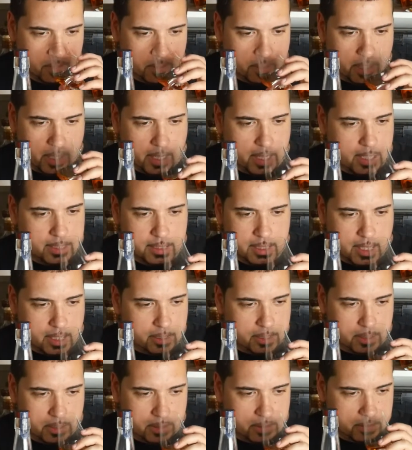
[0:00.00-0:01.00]
yeah, that's
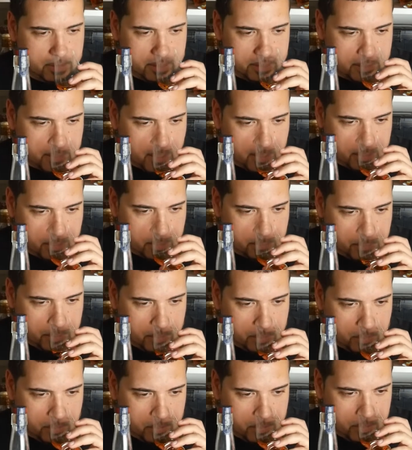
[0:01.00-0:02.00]
not
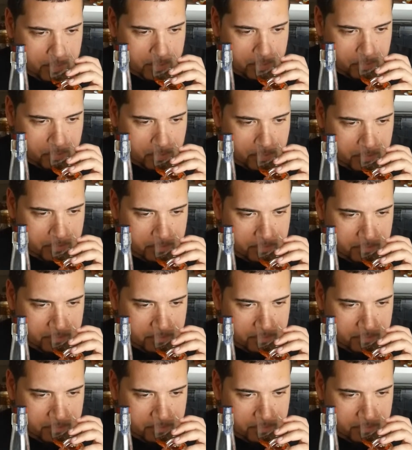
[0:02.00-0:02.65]
coming through in this one.